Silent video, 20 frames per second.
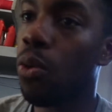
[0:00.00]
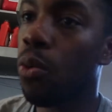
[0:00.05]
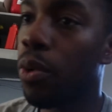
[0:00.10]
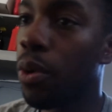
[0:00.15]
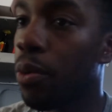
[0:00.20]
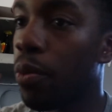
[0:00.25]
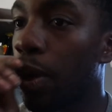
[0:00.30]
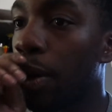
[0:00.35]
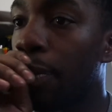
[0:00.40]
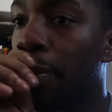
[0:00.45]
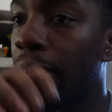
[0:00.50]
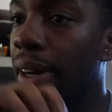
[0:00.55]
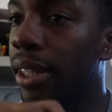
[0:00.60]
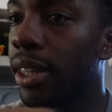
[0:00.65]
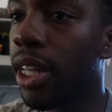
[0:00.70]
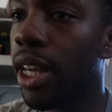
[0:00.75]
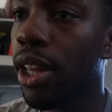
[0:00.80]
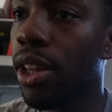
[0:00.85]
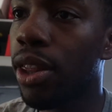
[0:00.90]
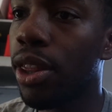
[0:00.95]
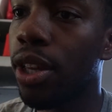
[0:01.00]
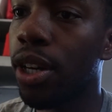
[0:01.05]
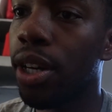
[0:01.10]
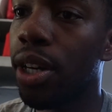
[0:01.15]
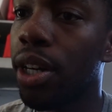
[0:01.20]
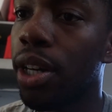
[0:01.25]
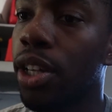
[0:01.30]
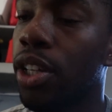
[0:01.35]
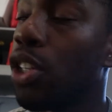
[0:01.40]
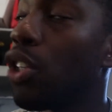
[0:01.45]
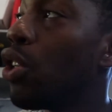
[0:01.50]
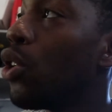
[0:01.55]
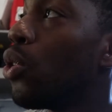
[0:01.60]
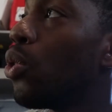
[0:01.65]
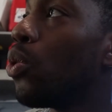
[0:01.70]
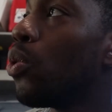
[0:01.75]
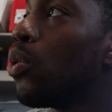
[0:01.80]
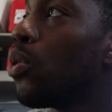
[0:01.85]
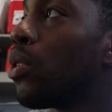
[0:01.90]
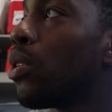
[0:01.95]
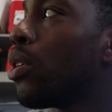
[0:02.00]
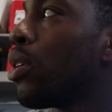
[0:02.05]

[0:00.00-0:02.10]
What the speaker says: when we put the new